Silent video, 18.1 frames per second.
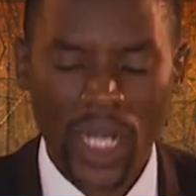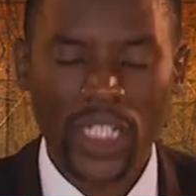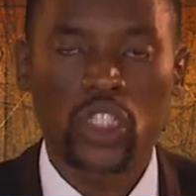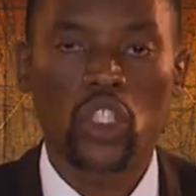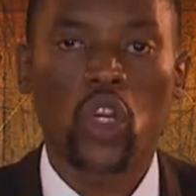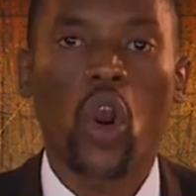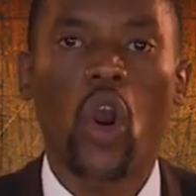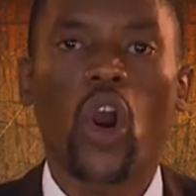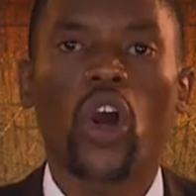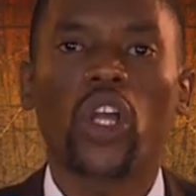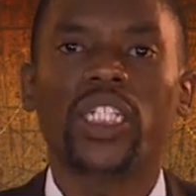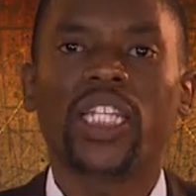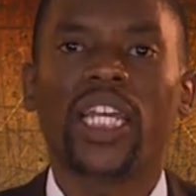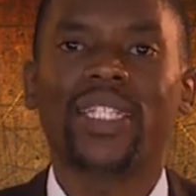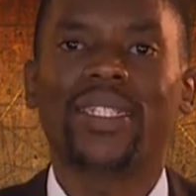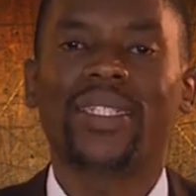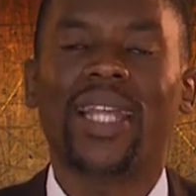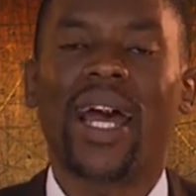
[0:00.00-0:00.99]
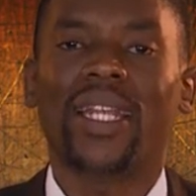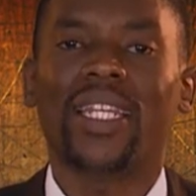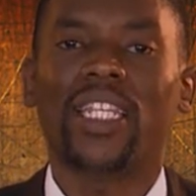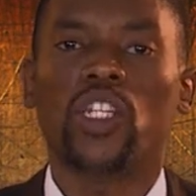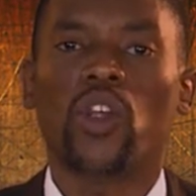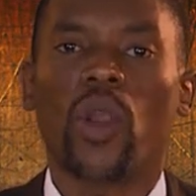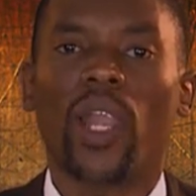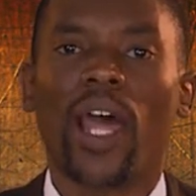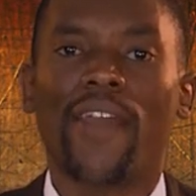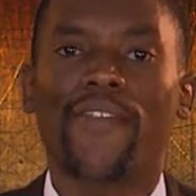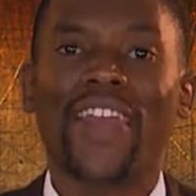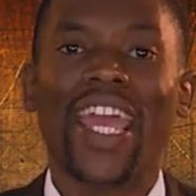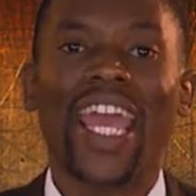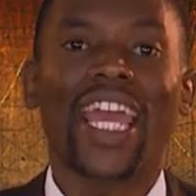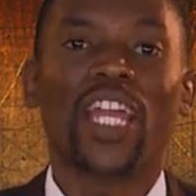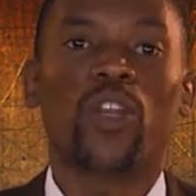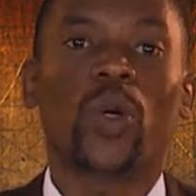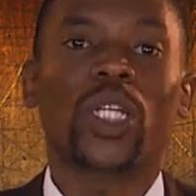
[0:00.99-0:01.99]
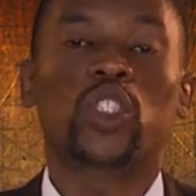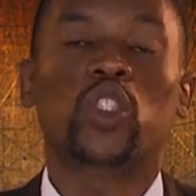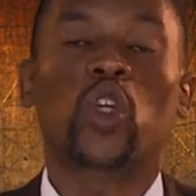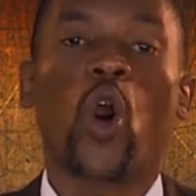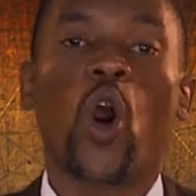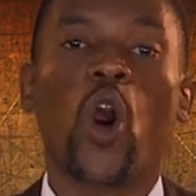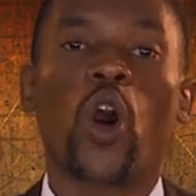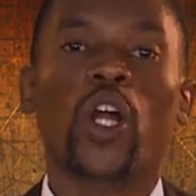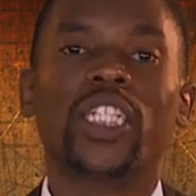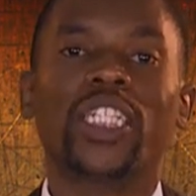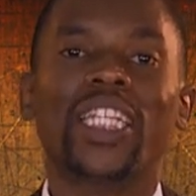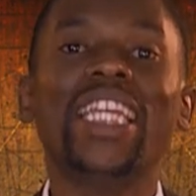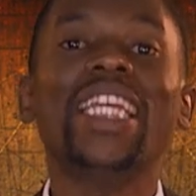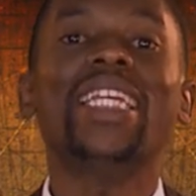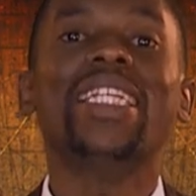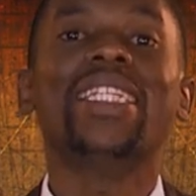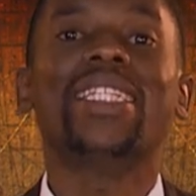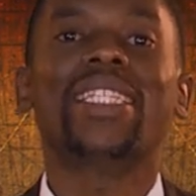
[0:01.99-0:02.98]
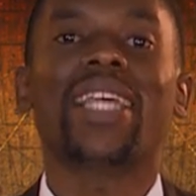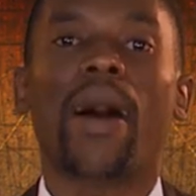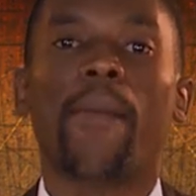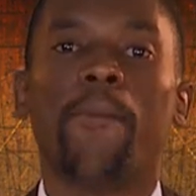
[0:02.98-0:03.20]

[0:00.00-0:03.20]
what God has done in your life and what God is